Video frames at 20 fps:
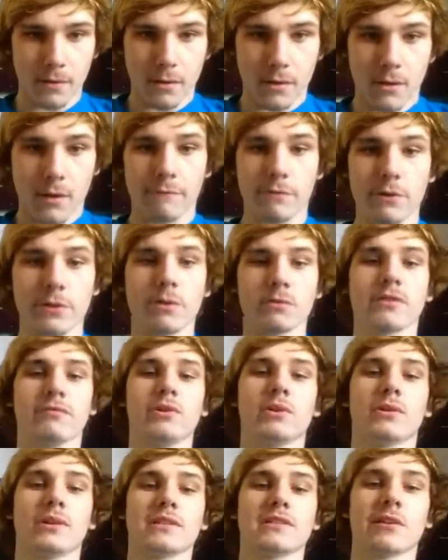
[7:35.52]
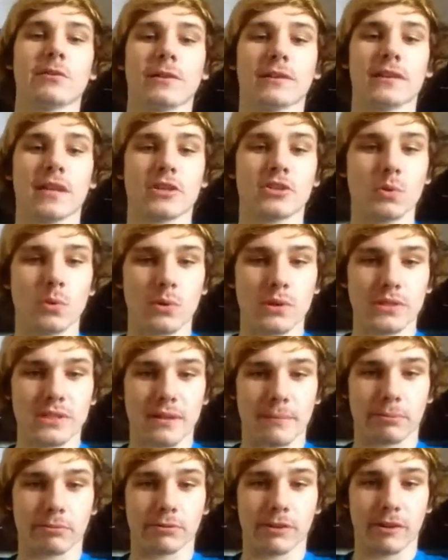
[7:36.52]
For those of you considering that school isn't a
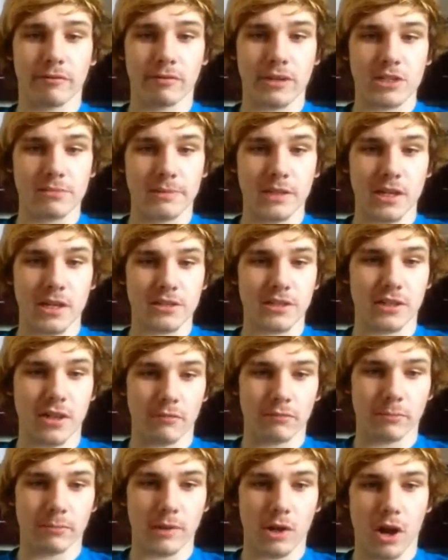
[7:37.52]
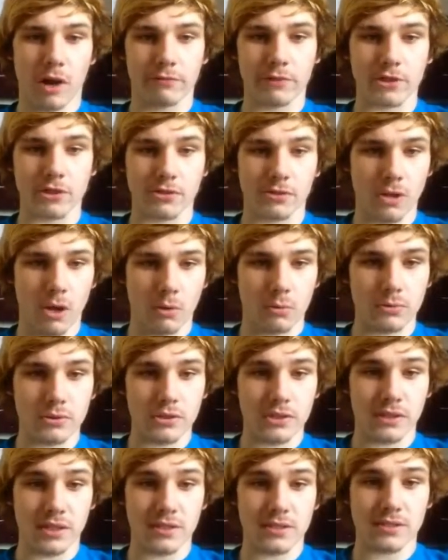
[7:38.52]
privilege because the government offers
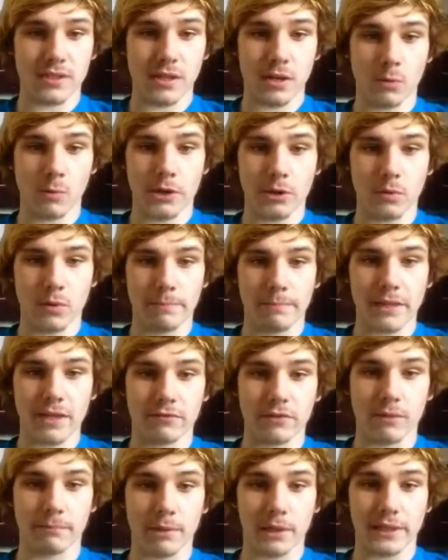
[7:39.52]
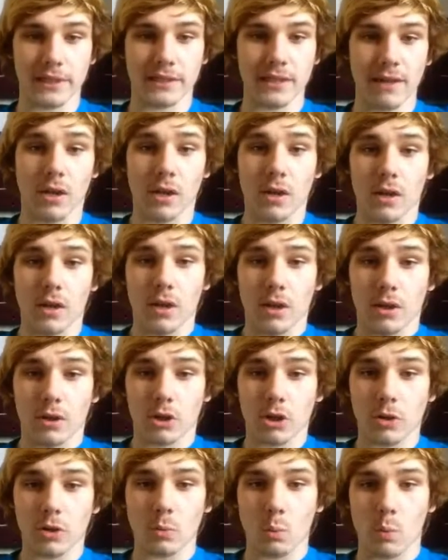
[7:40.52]
loans, consider where you would be if your buddy Kevin
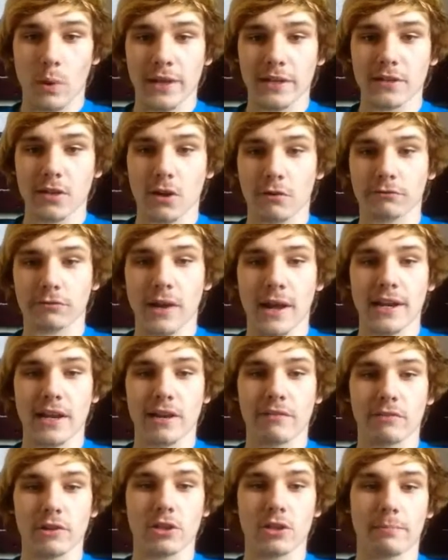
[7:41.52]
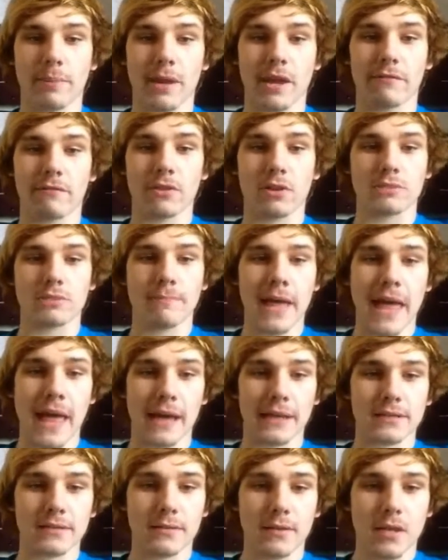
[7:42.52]
couldn't wait till Friday for you to pay for those
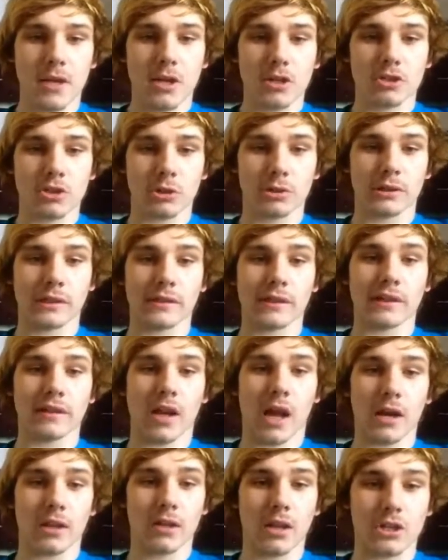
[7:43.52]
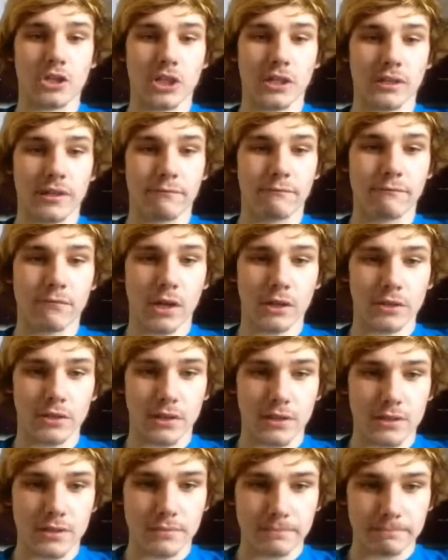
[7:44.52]
bags. Certainly not clutching them Funyuns.